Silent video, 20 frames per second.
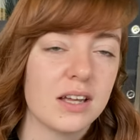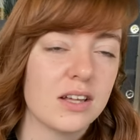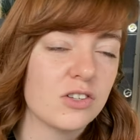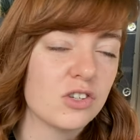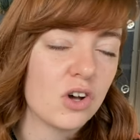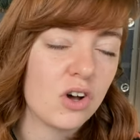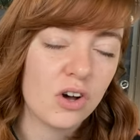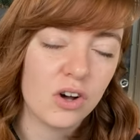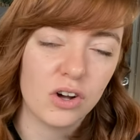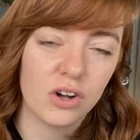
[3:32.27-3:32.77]

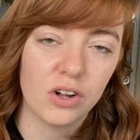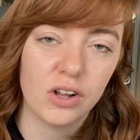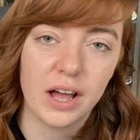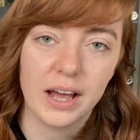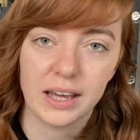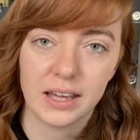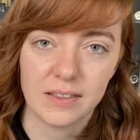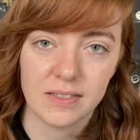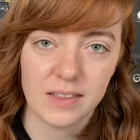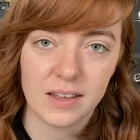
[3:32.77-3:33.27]
It's all
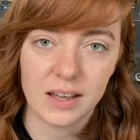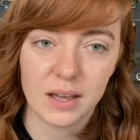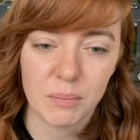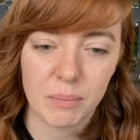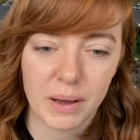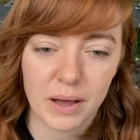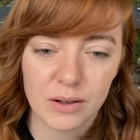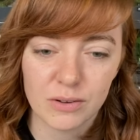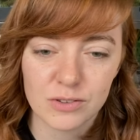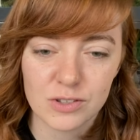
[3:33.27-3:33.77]
I can think
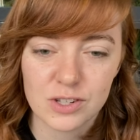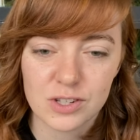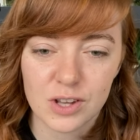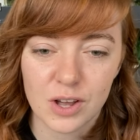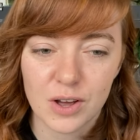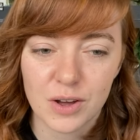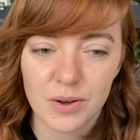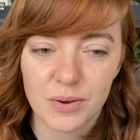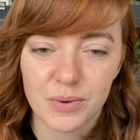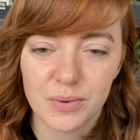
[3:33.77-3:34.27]
about.
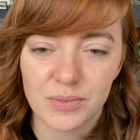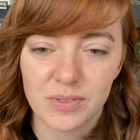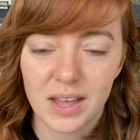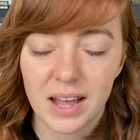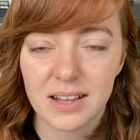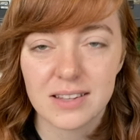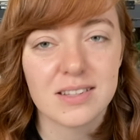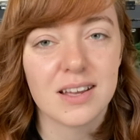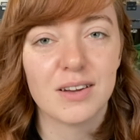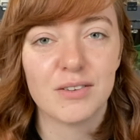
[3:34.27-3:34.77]
So
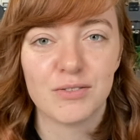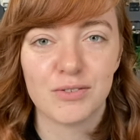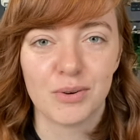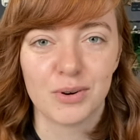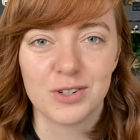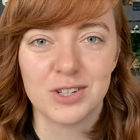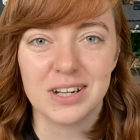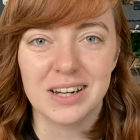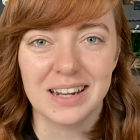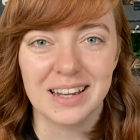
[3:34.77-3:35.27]
that's
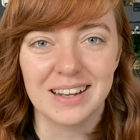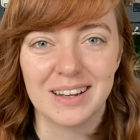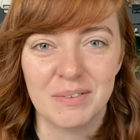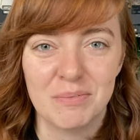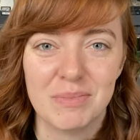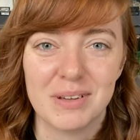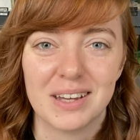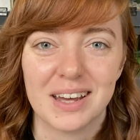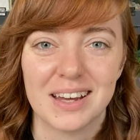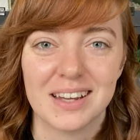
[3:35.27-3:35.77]
unfortunate
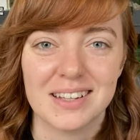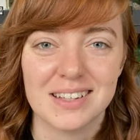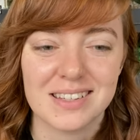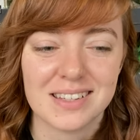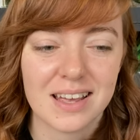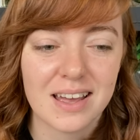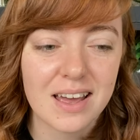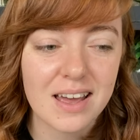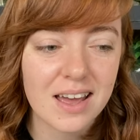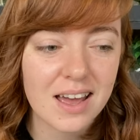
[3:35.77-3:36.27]
because
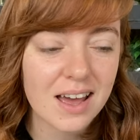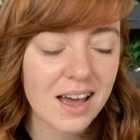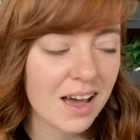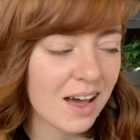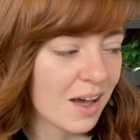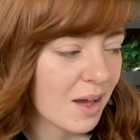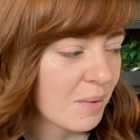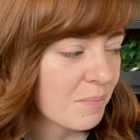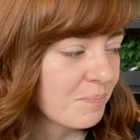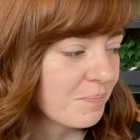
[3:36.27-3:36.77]

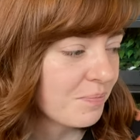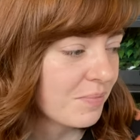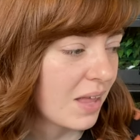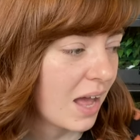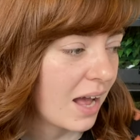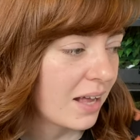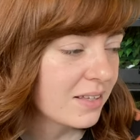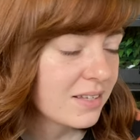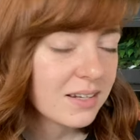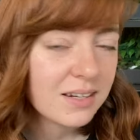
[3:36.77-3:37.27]
um,
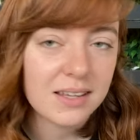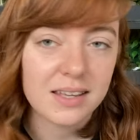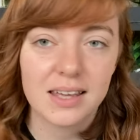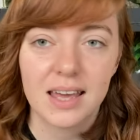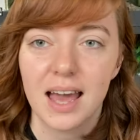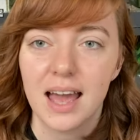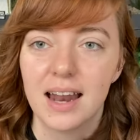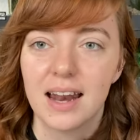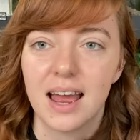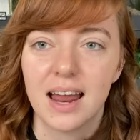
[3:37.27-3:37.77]
I didn't
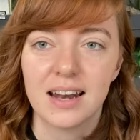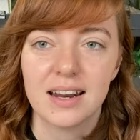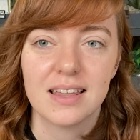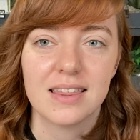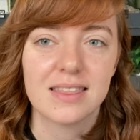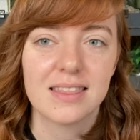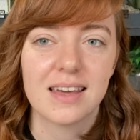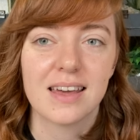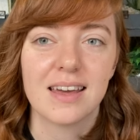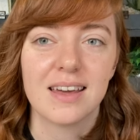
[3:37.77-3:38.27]
get
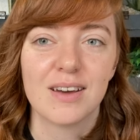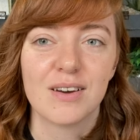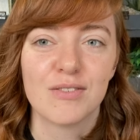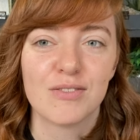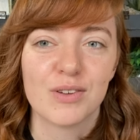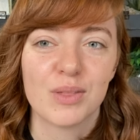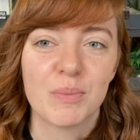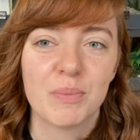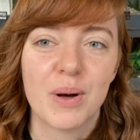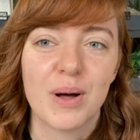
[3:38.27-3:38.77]
anything
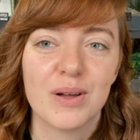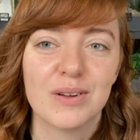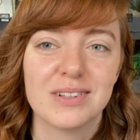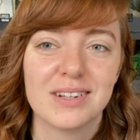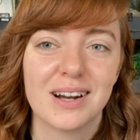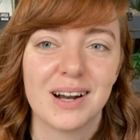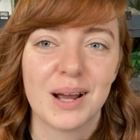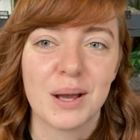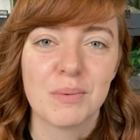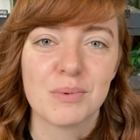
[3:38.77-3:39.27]
for the
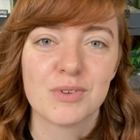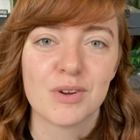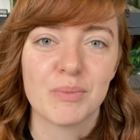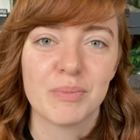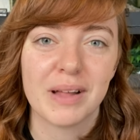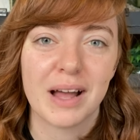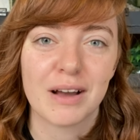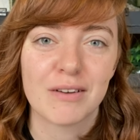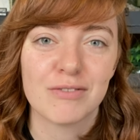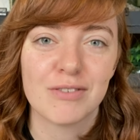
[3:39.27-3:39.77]
Paludariums for
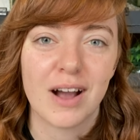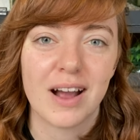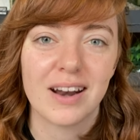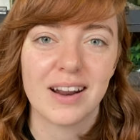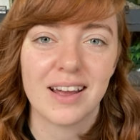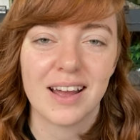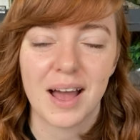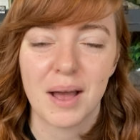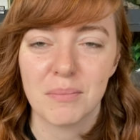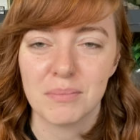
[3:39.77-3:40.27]
Black
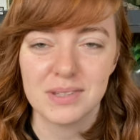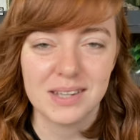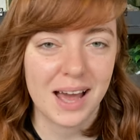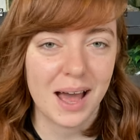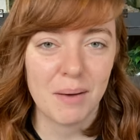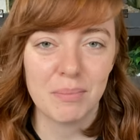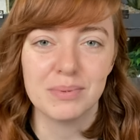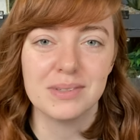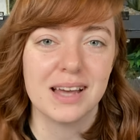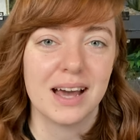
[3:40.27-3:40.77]
Friday. I'm
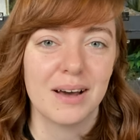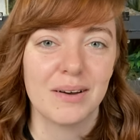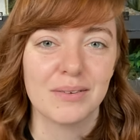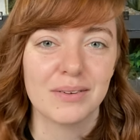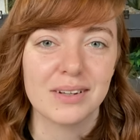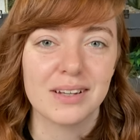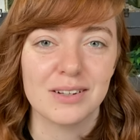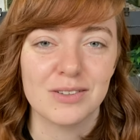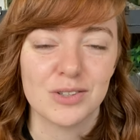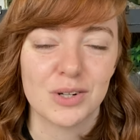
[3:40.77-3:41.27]
tapped out
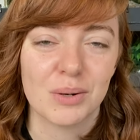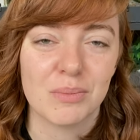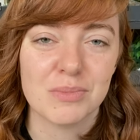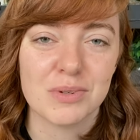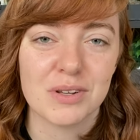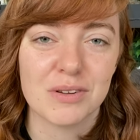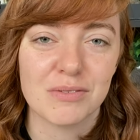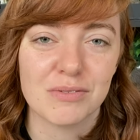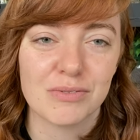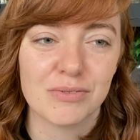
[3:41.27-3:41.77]
in terms
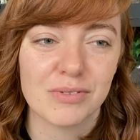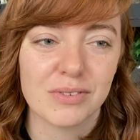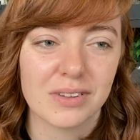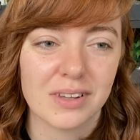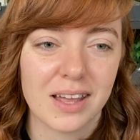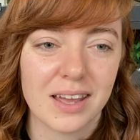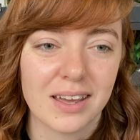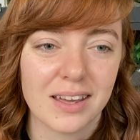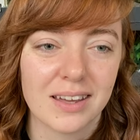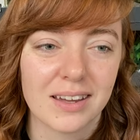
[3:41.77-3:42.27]
of
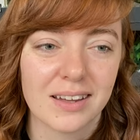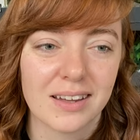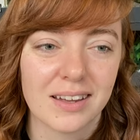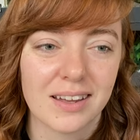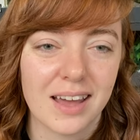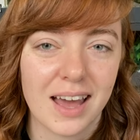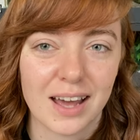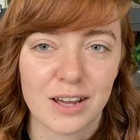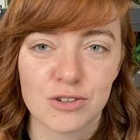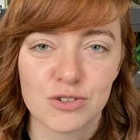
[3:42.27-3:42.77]
like
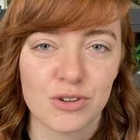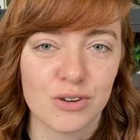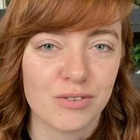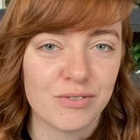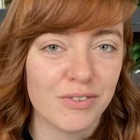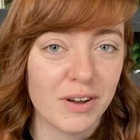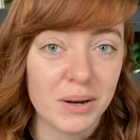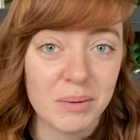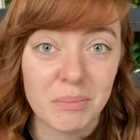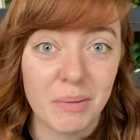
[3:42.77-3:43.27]
extra
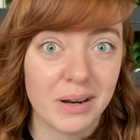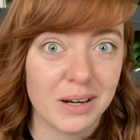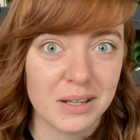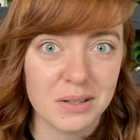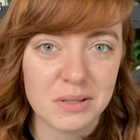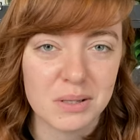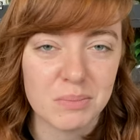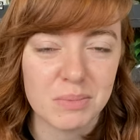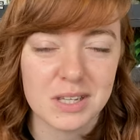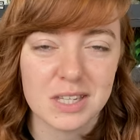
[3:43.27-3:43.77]
fun money
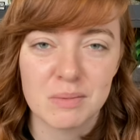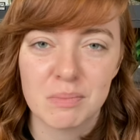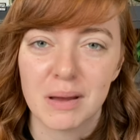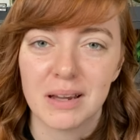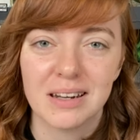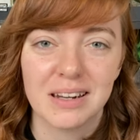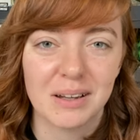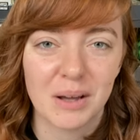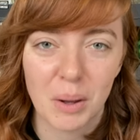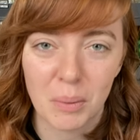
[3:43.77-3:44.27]
to be
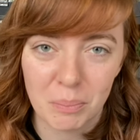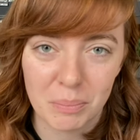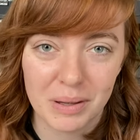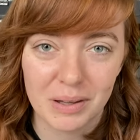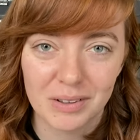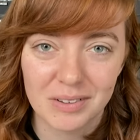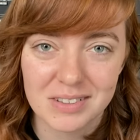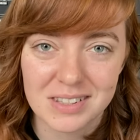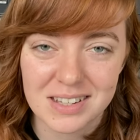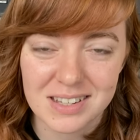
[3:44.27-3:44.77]
spending on
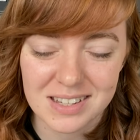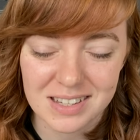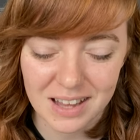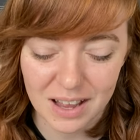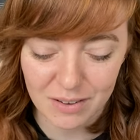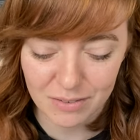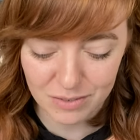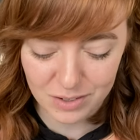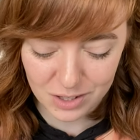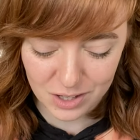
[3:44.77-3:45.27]
builds and
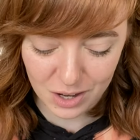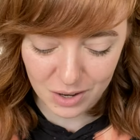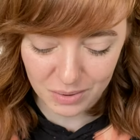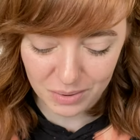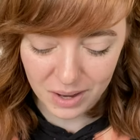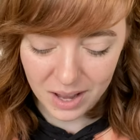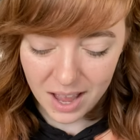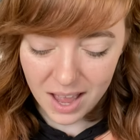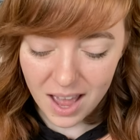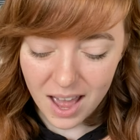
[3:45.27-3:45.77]
stuff. So
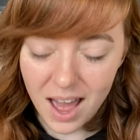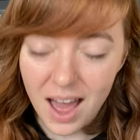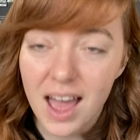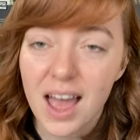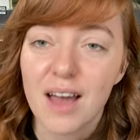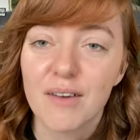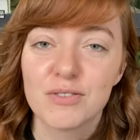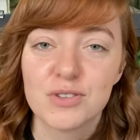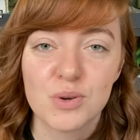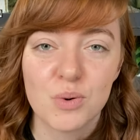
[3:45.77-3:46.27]
I
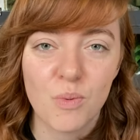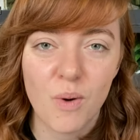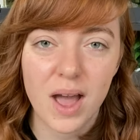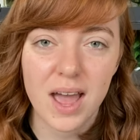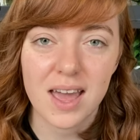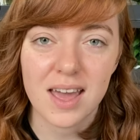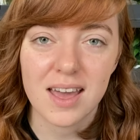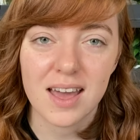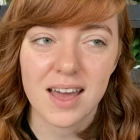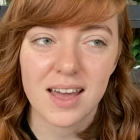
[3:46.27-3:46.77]
have to
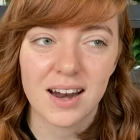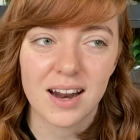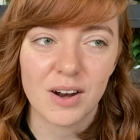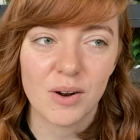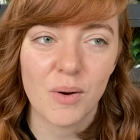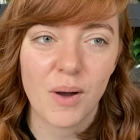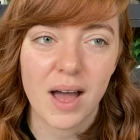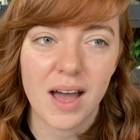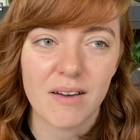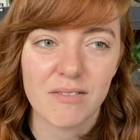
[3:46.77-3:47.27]
wait and I
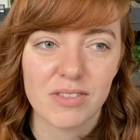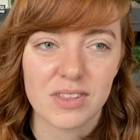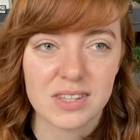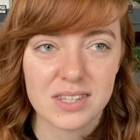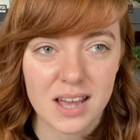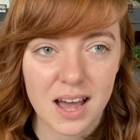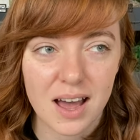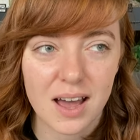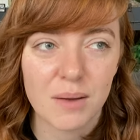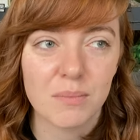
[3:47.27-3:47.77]
don't have the
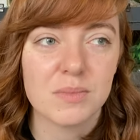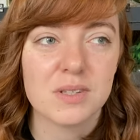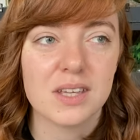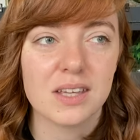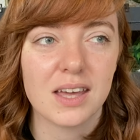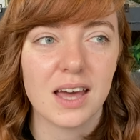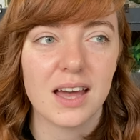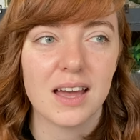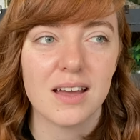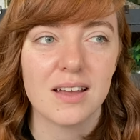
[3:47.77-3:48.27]
time to
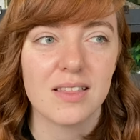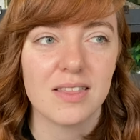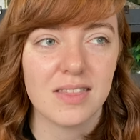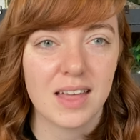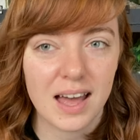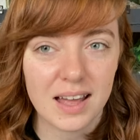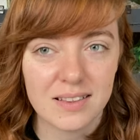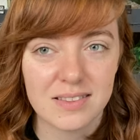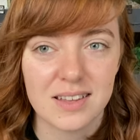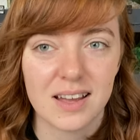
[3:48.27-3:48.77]
get
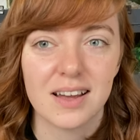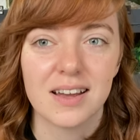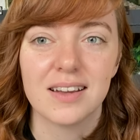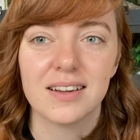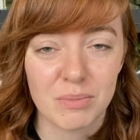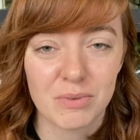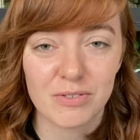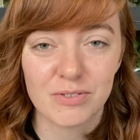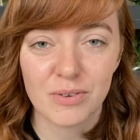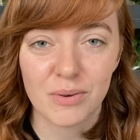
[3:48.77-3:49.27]
that
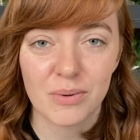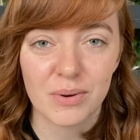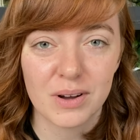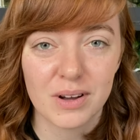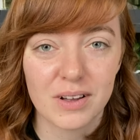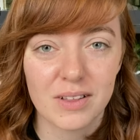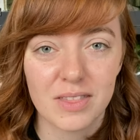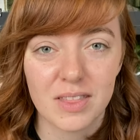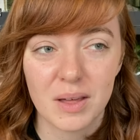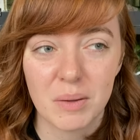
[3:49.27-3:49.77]
done
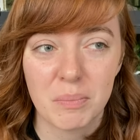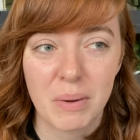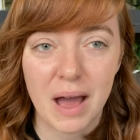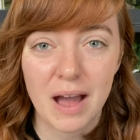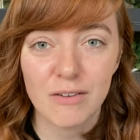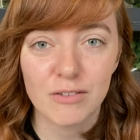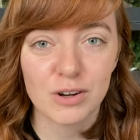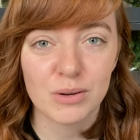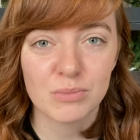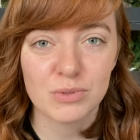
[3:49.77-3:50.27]
for the
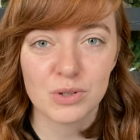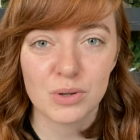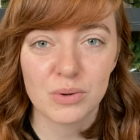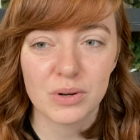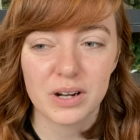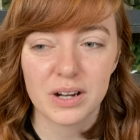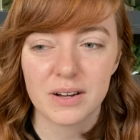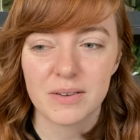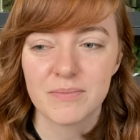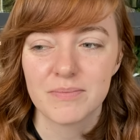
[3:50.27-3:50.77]
pet room
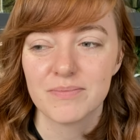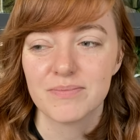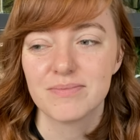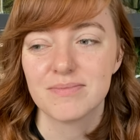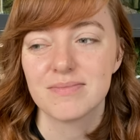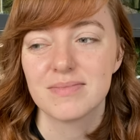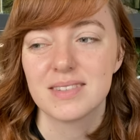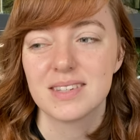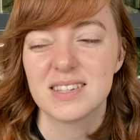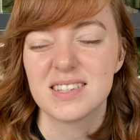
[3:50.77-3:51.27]
tour.
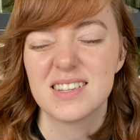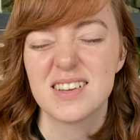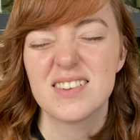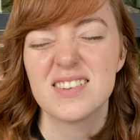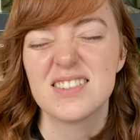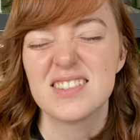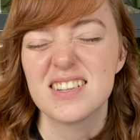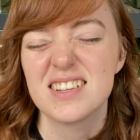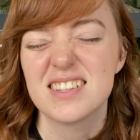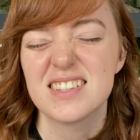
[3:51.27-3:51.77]
So
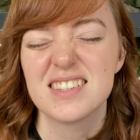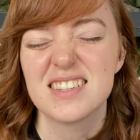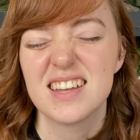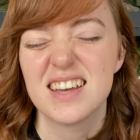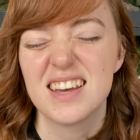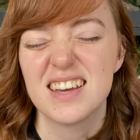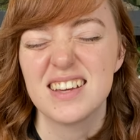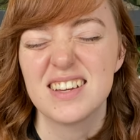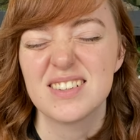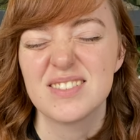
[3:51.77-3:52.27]
it's just
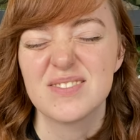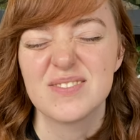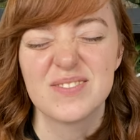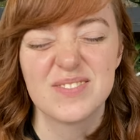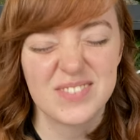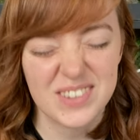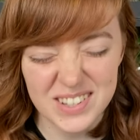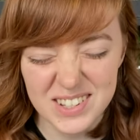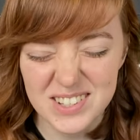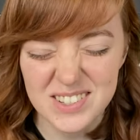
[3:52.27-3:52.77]
like
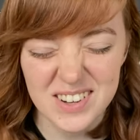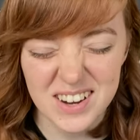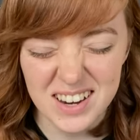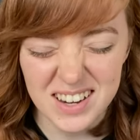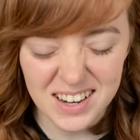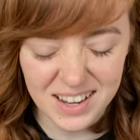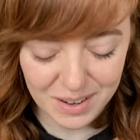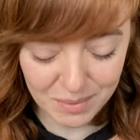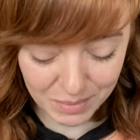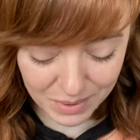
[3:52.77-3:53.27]

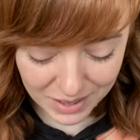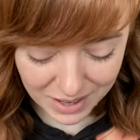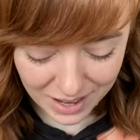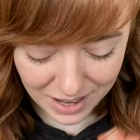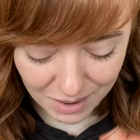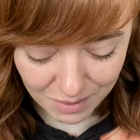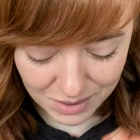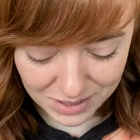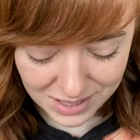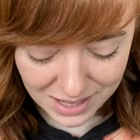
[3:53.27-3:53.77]
frustrating. But
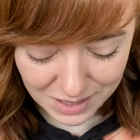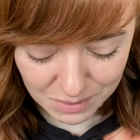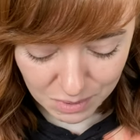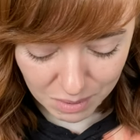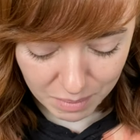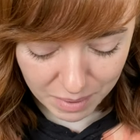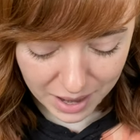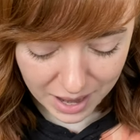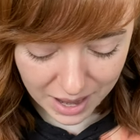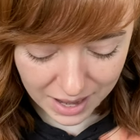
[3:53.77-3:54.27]
anyways, that's where
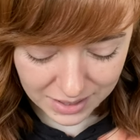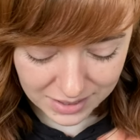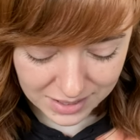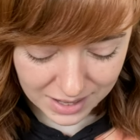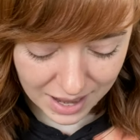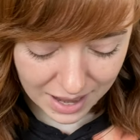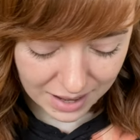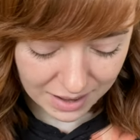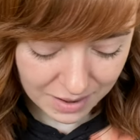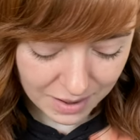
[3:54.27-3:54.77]
my head's
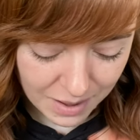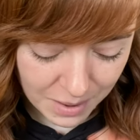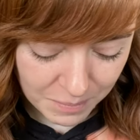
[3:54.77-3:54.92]
at.